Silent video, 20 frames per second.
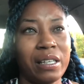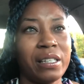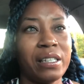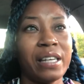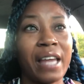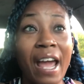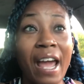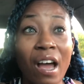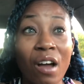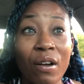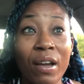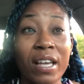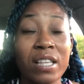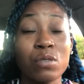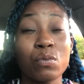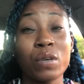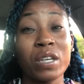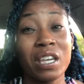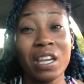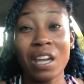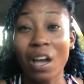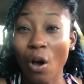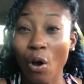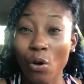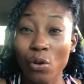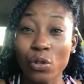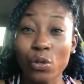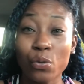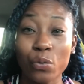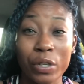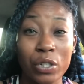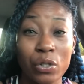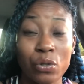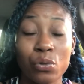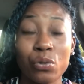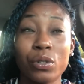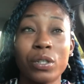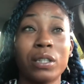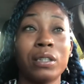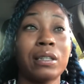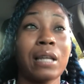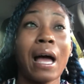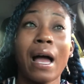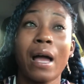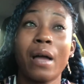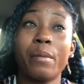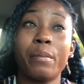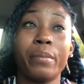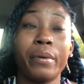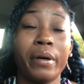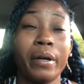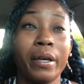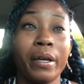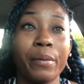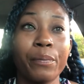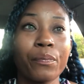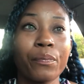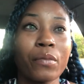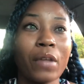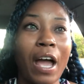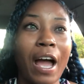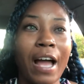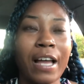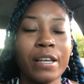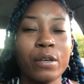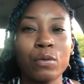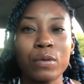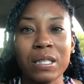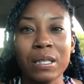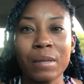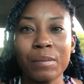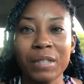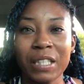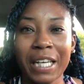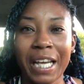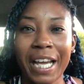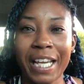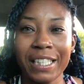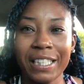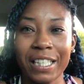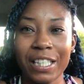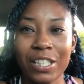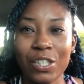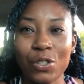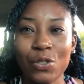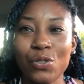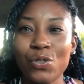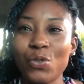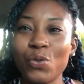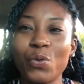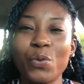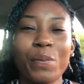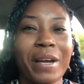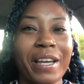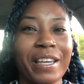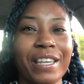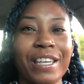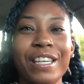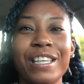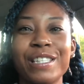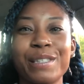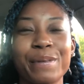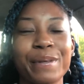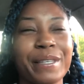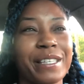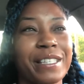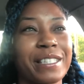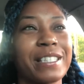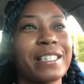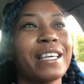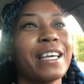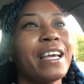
Now as we get older, we do it a lot, but I, it was something I had to get used to with my kids because